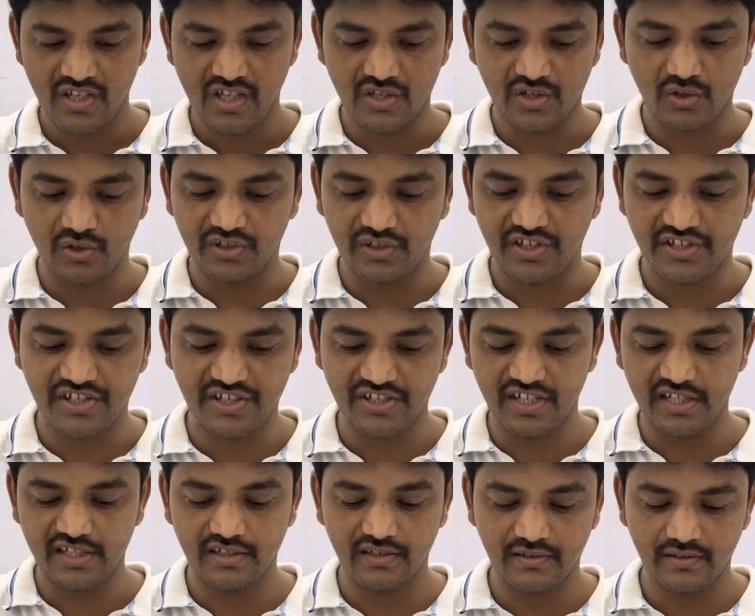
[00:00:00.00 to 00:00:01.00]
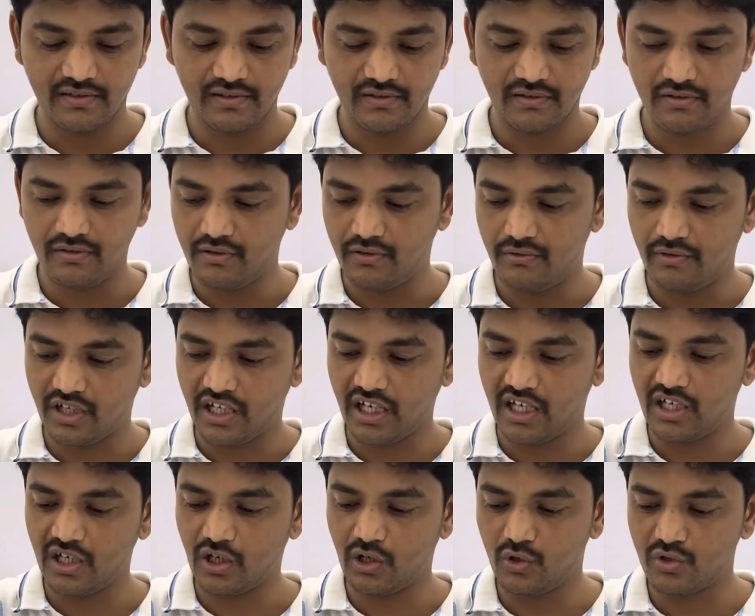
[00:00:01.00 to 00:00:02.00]
So this is it. We
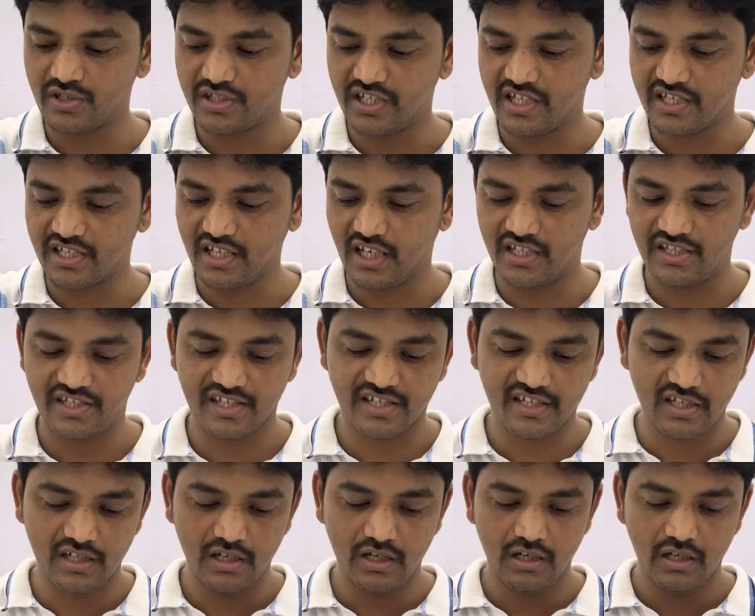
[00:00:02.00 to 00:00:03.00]
can close this and just